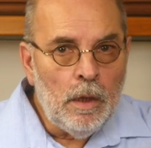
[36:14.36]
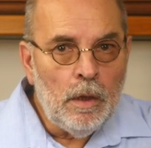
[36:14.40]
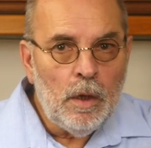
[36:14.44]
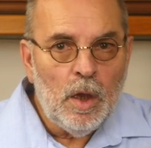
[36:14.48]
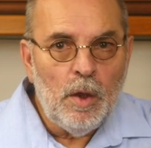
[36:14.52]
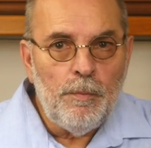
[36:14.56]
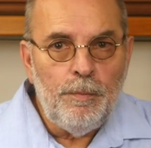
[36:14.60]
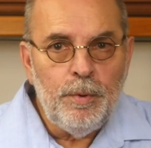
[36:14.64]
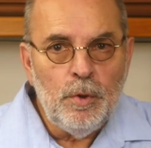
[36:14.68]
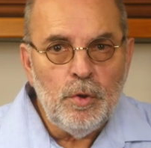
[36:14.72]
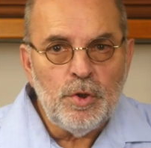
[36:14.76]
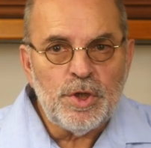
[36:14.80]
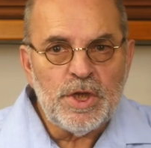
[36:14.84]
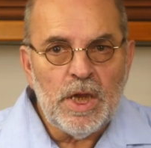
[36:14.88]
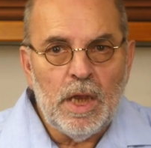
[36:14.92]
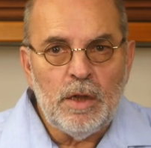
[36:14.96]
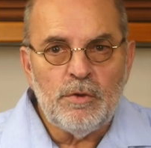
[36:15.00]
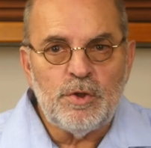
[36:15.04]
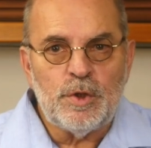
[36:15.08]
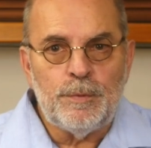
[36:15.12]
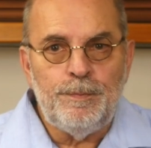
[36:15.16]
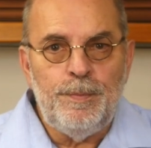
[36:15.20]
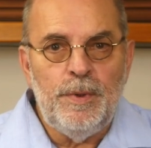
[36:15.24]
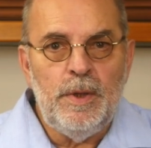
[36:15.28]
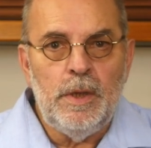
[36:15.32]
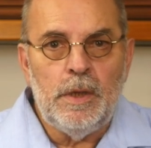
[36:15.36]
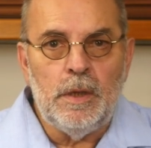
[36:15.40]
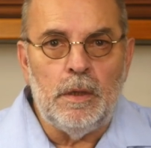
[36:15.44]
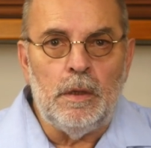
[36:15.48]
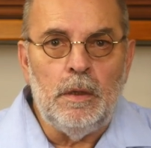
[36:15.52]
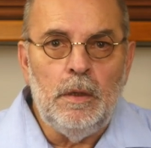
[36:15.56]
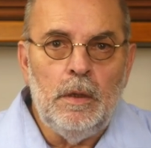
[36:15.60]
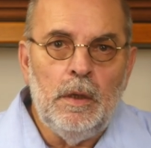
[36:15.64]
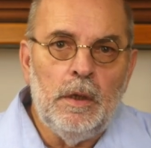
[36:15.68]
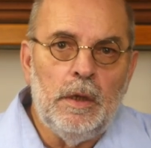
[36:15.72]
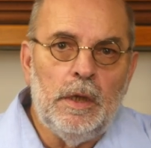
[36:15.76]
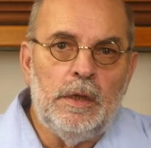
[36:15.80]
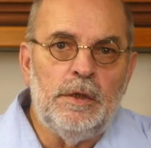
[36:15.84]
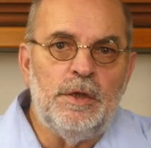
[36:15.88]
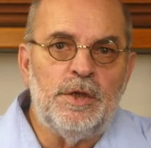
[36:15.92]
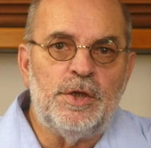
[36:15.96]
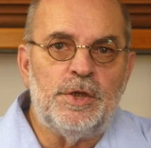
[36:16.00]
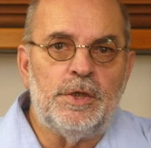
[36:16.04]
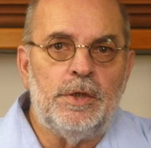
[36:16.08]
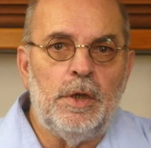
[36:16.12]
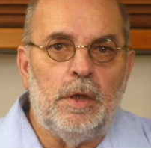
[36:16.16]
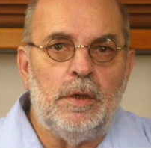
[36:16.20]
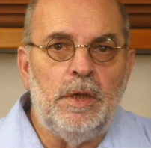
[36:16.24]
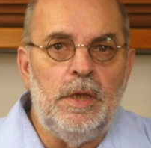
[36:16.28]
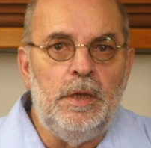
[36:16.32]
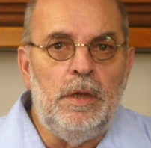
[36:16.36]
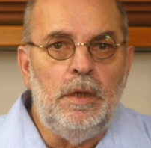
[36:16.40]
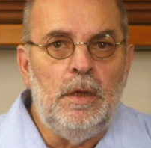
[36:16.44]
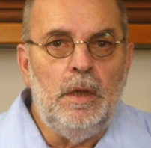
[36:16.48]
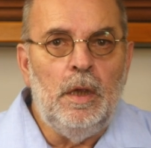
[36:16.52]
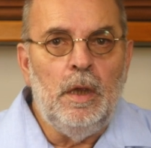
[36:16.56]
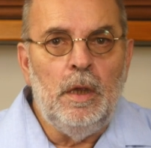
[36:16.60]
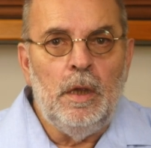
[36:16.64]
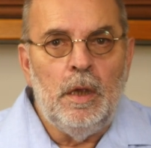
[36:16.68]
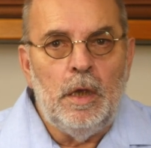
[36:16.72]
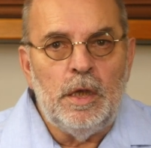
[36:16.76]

A Bluesound speaker in the study,